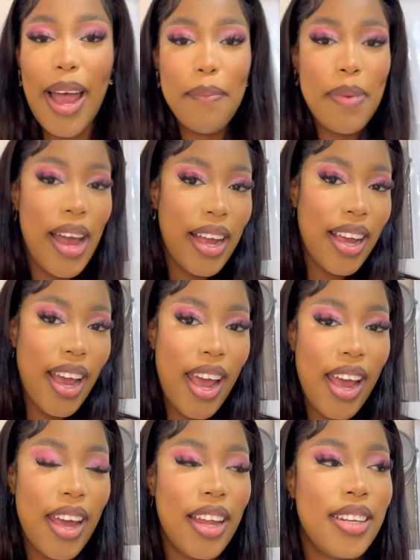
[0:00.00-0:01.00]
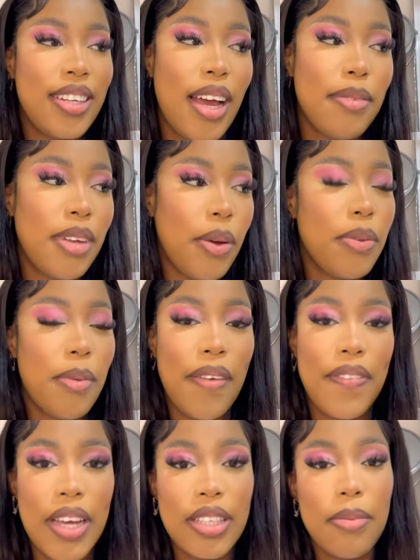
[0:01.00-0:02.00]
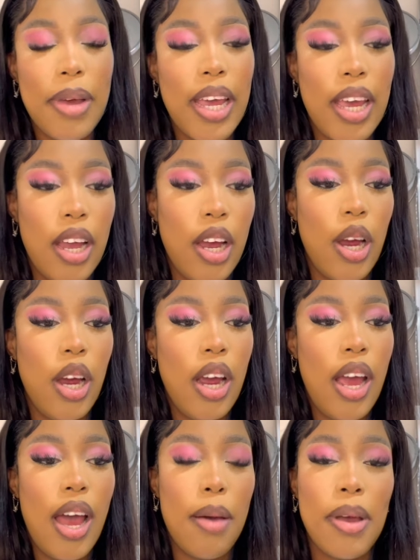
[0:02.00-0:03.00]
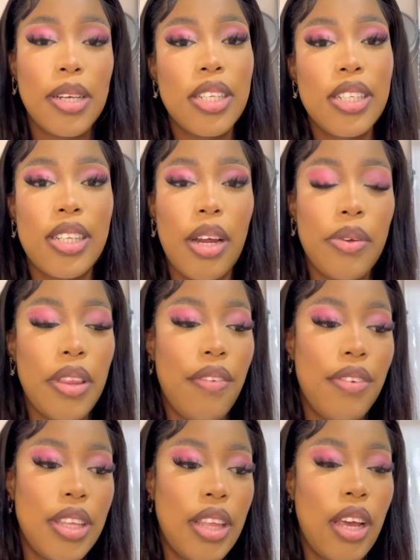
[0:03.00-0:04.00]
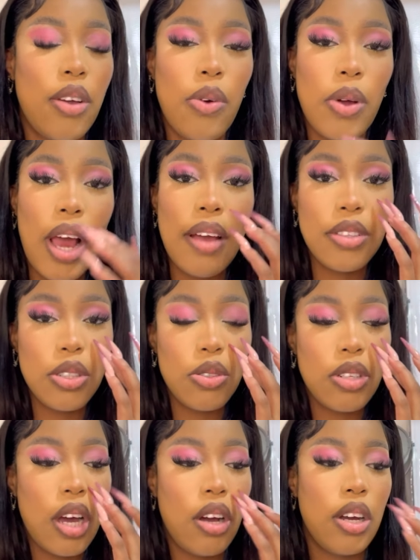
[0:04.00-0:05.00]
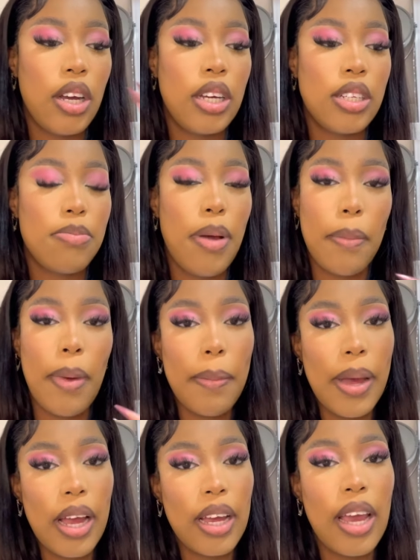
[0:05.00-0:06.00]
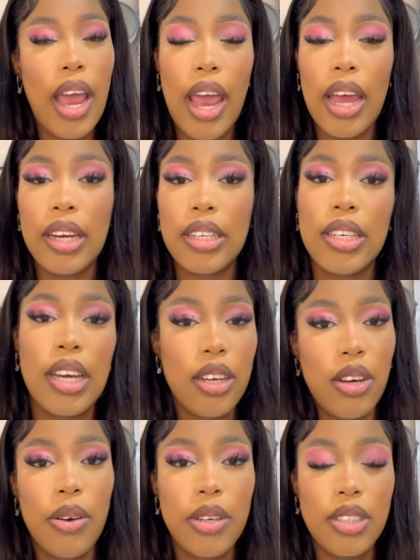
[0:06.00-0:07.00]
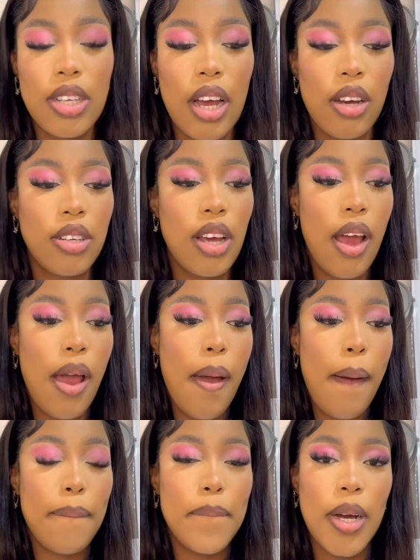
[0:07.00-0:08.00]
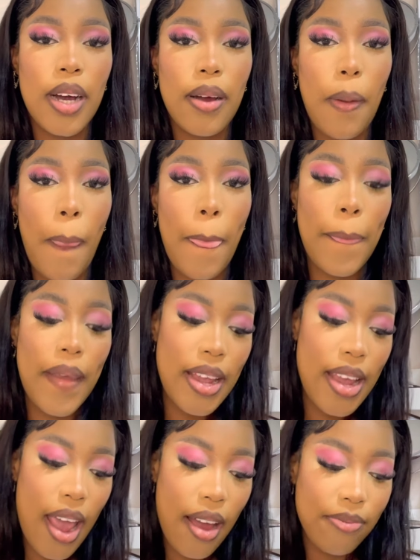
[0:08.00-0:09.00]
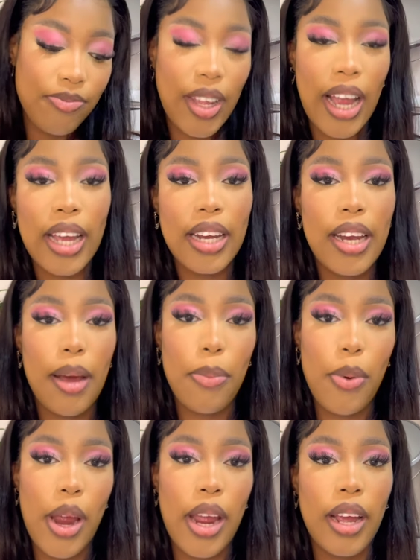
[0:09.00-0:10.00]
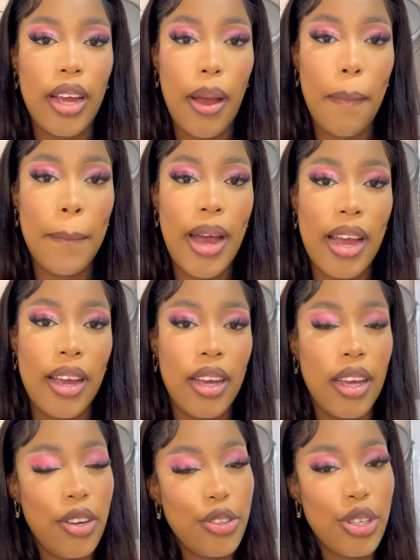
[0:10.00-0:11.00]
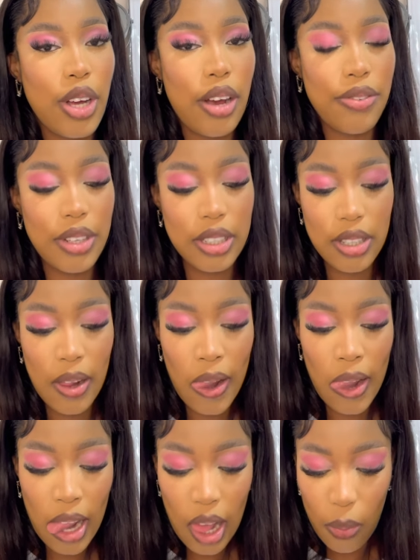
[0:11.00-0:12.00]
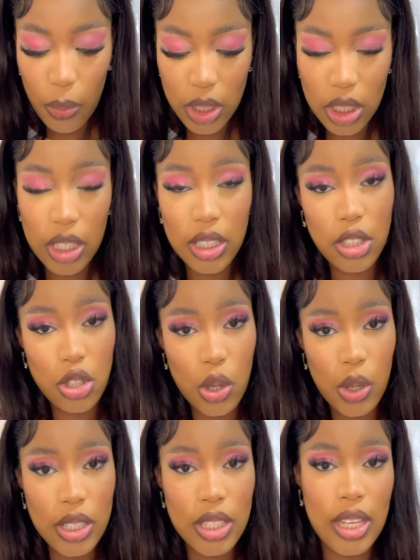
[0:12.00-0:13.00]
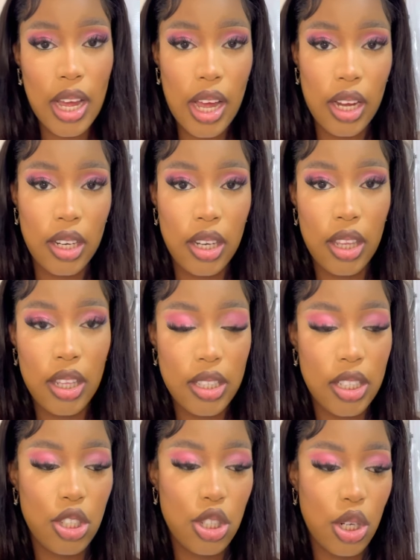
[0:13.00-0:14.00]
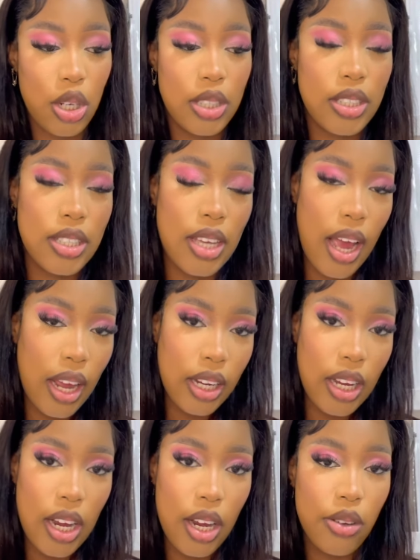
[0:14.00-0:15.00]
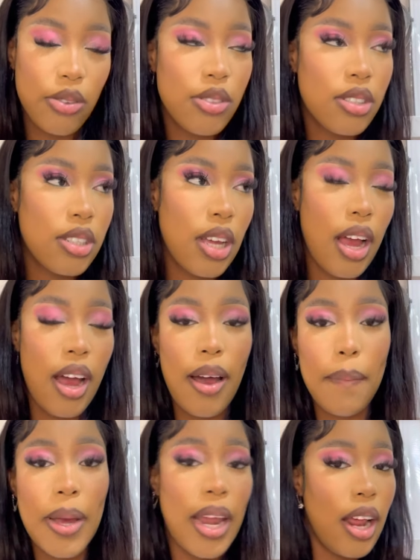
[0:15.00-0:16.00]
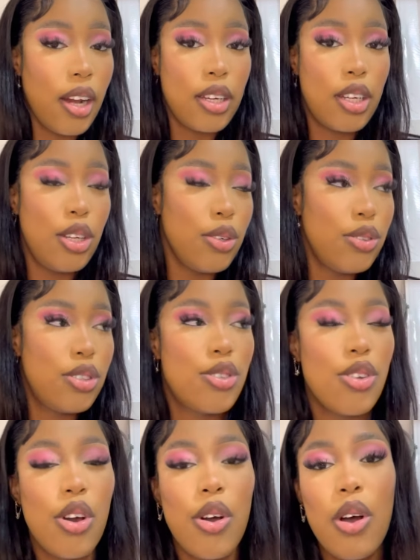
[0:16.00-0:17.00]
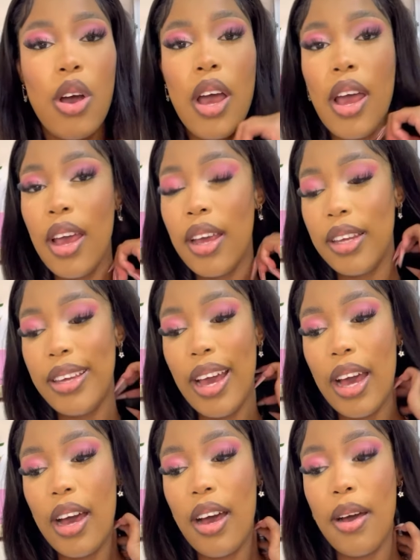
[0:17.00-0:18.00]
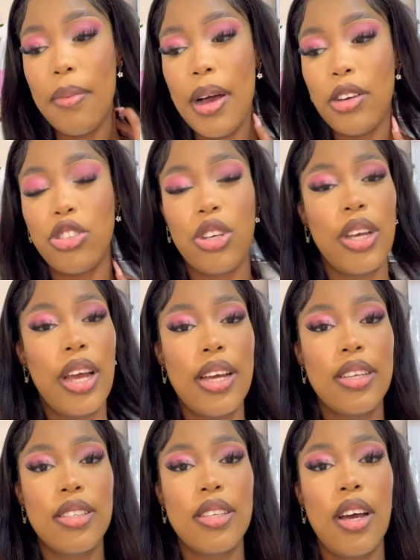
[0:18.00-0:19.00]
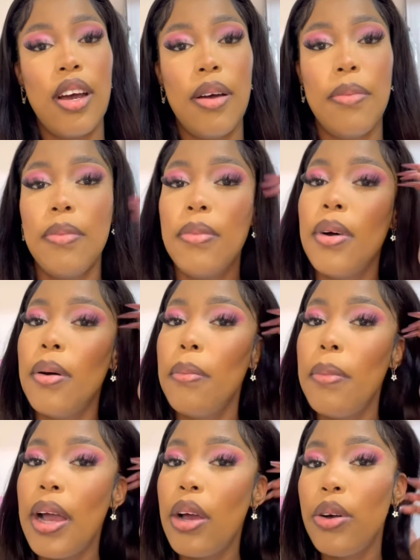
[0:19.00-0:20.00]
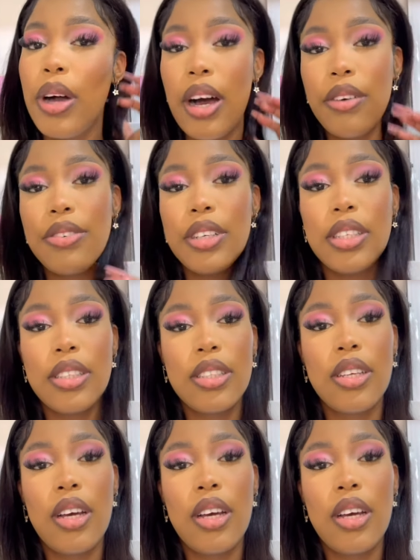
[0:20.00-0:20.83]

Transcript: back and I'm done with my face and my hair. I'm actually done with everything. All I have to do now is pack my bags and get going, child. But yeah, I ended up wearing my initial outfit, which is the shorts and the t-shirts and heels. And I look cute, so yeah, I'll show you guys my whole outfit